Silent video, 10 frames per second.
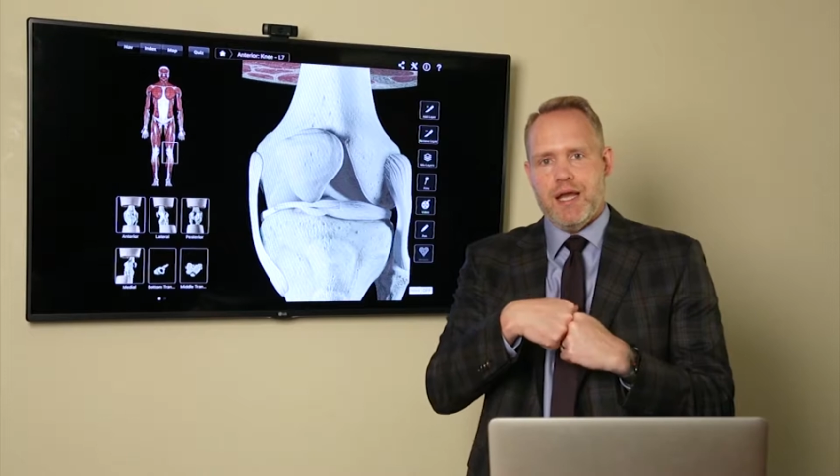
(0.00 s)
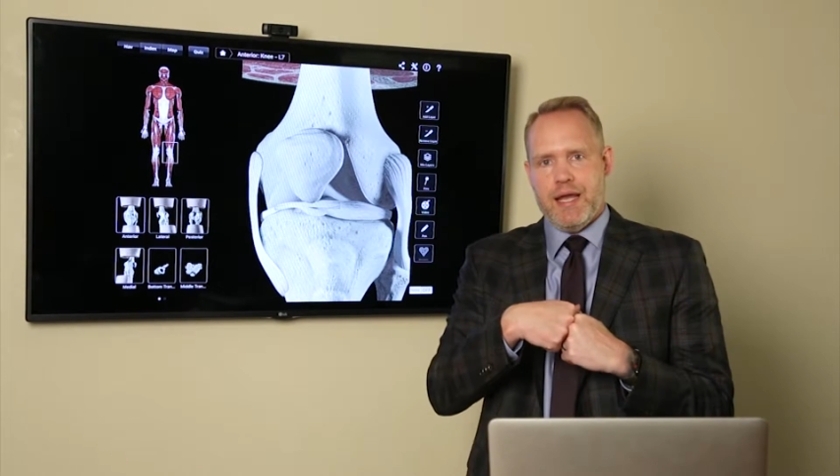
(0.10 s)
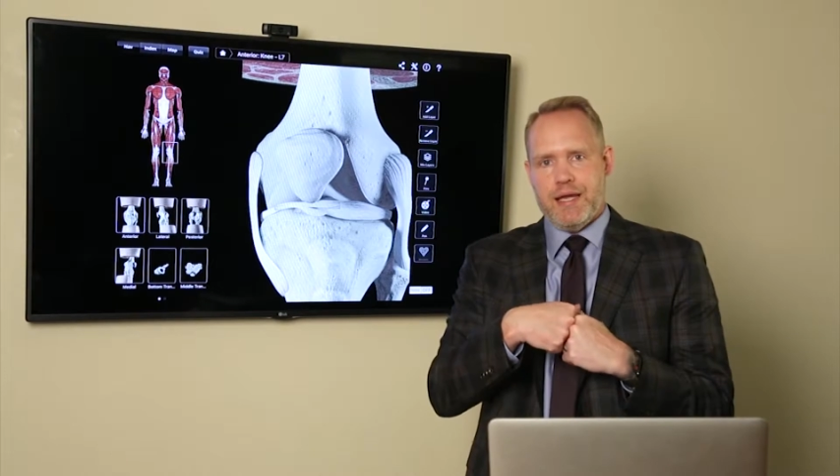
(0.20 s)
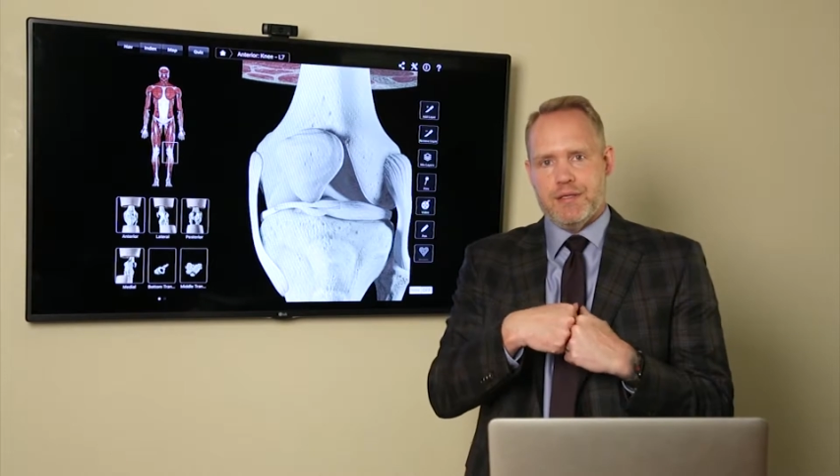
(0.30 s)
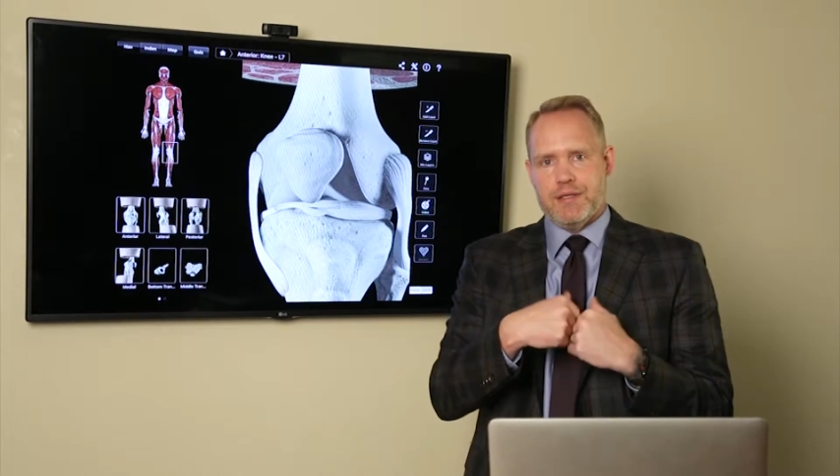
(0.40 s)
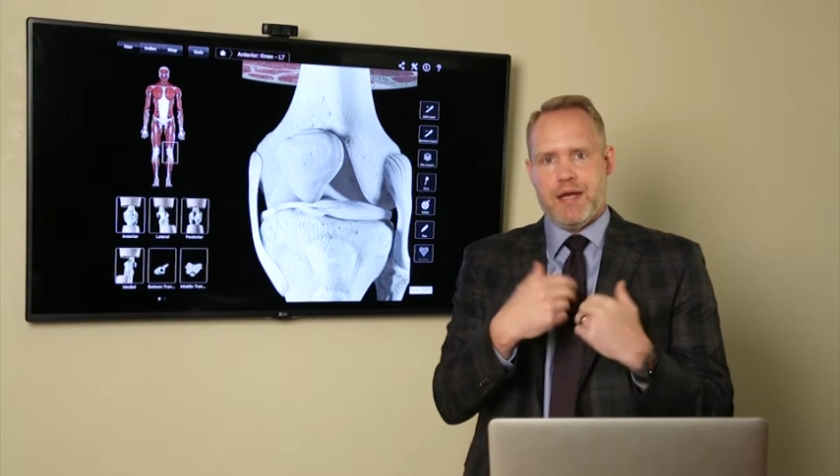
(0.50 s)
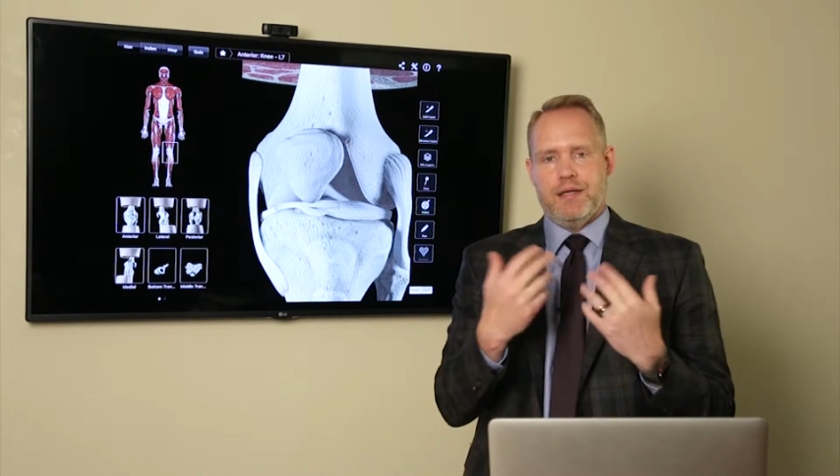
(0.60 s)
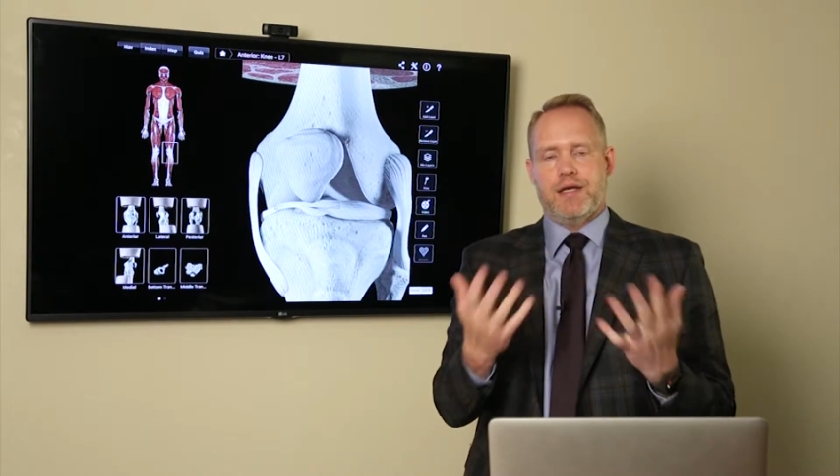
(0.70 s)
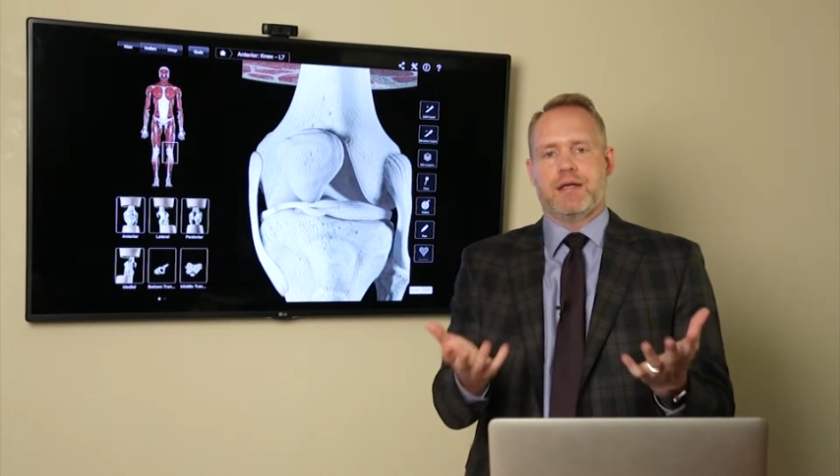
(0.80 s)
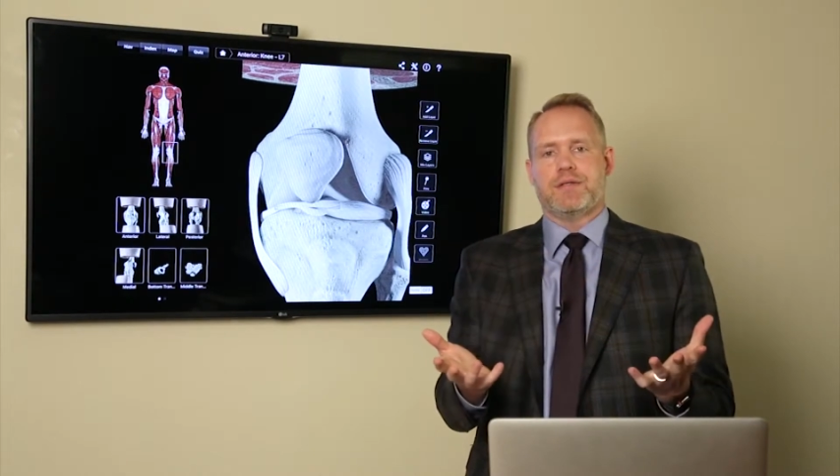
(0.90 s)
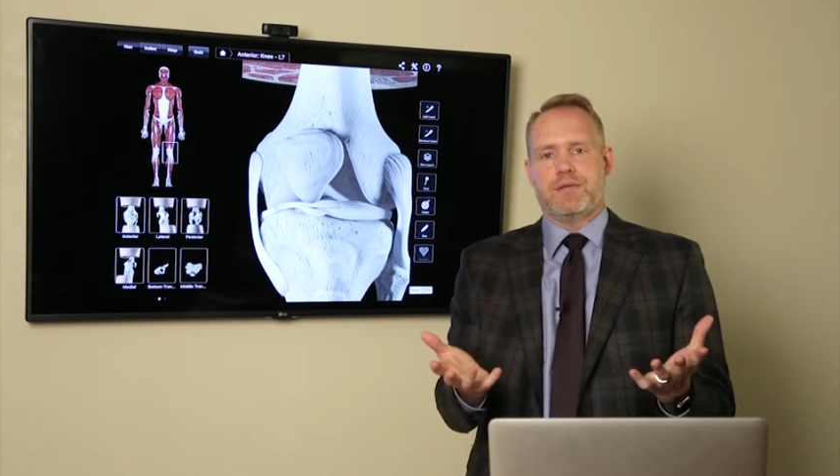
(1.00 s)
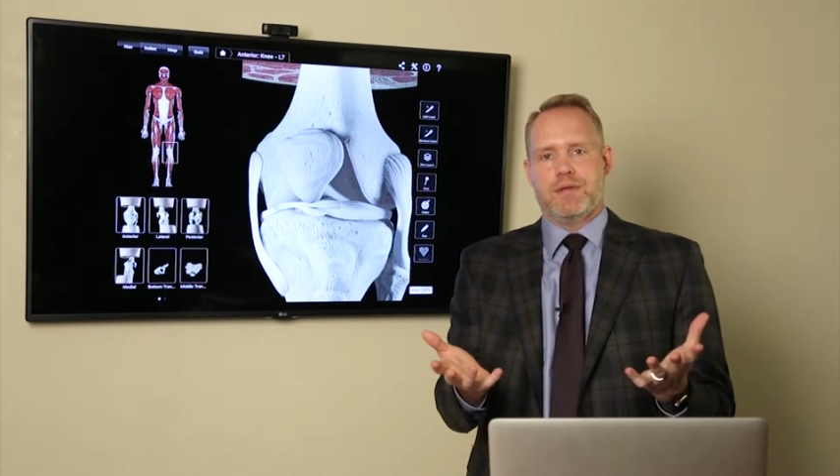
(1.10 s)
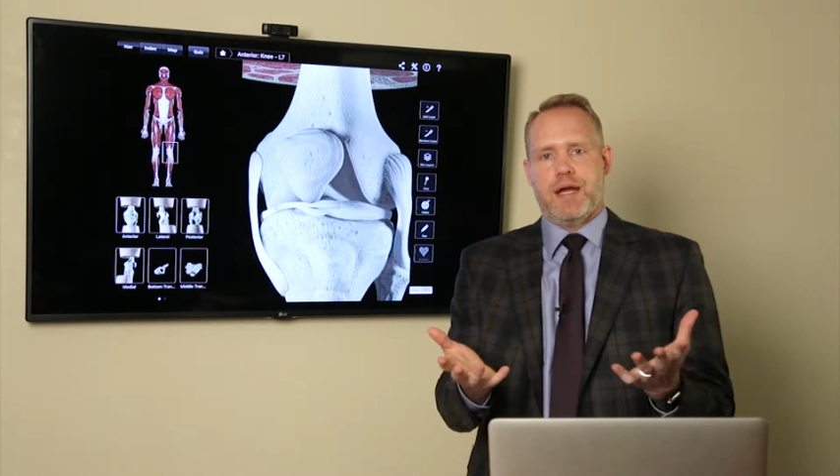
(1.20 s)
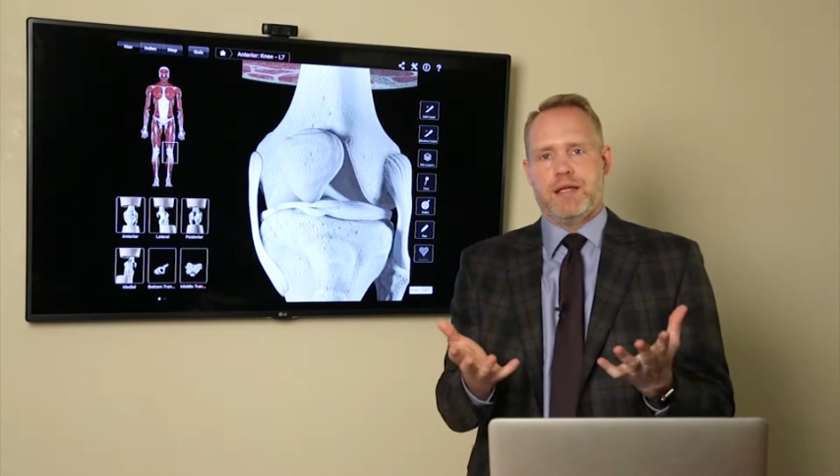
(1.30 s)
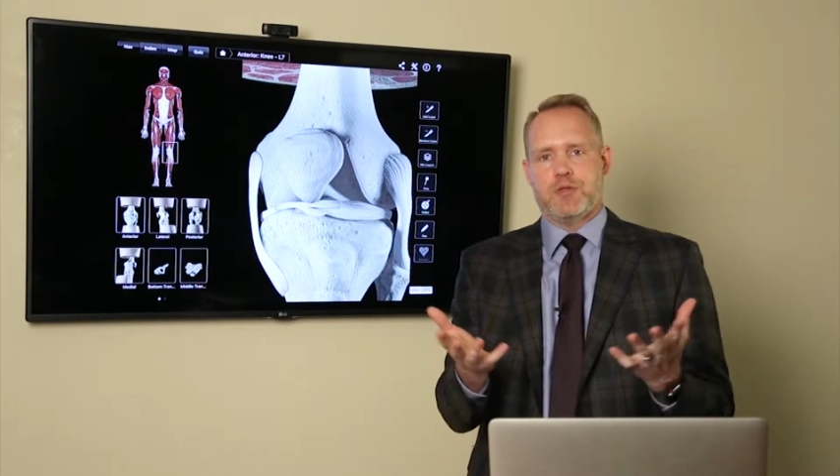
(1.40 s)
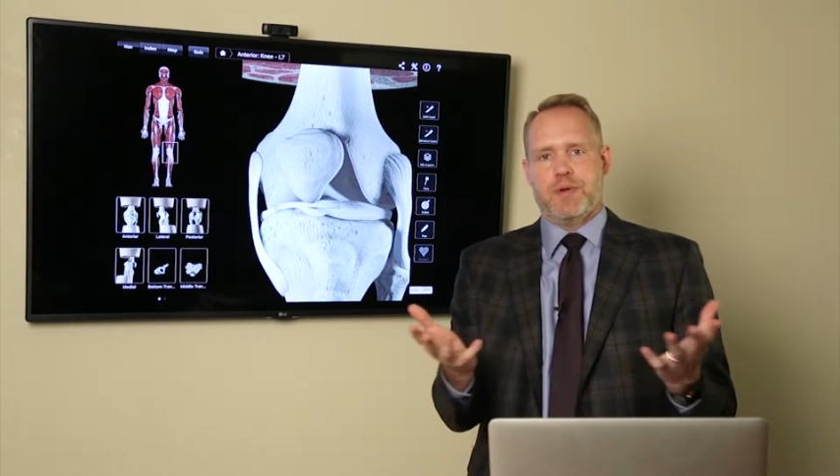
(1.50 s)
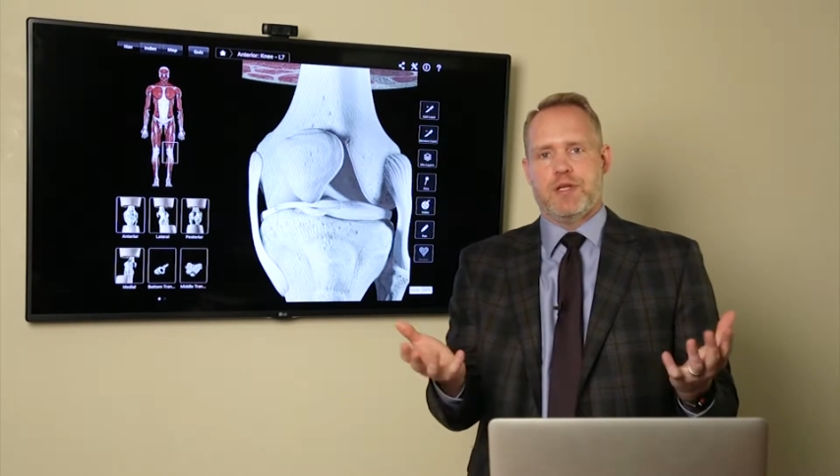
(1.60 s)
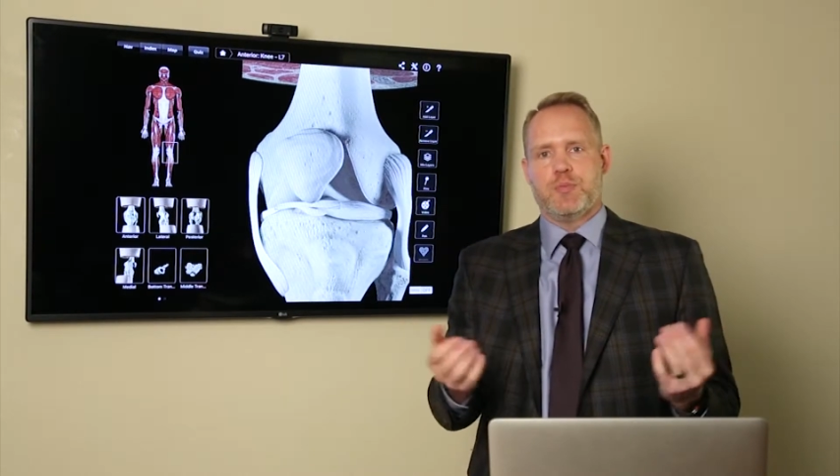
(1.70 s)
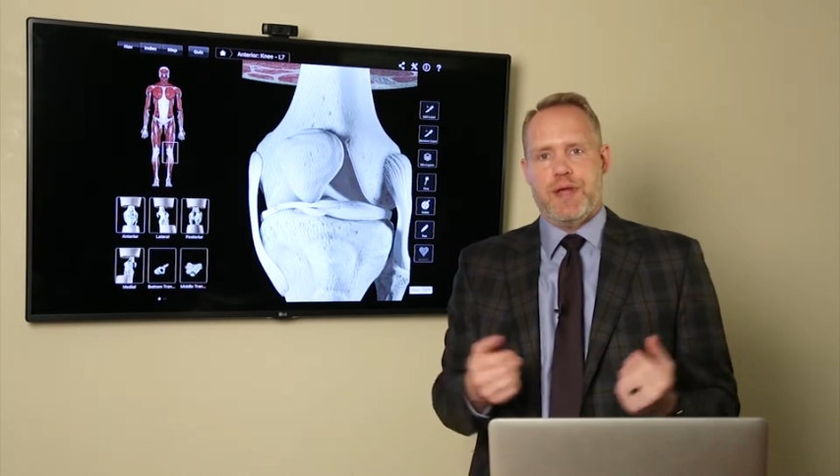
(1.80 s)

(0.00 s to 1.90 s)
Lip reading: and not experience